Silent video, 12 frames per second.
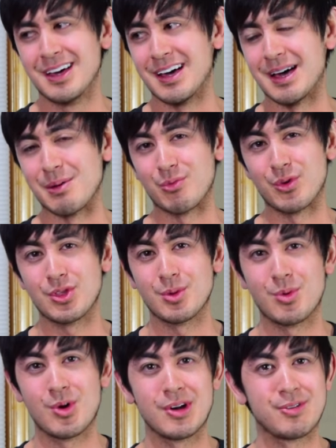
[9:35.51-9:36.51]
Um,
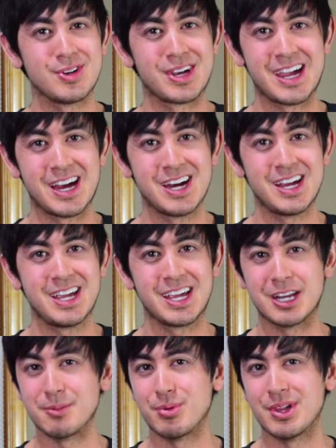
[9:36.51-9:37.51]
furthermore, if you're carrying
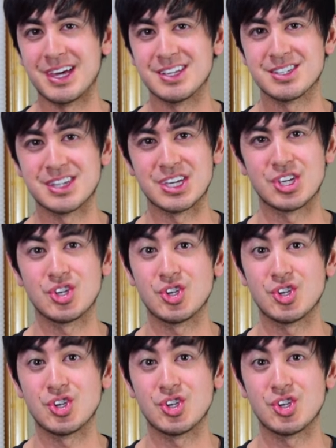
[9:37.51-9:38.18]
in a place that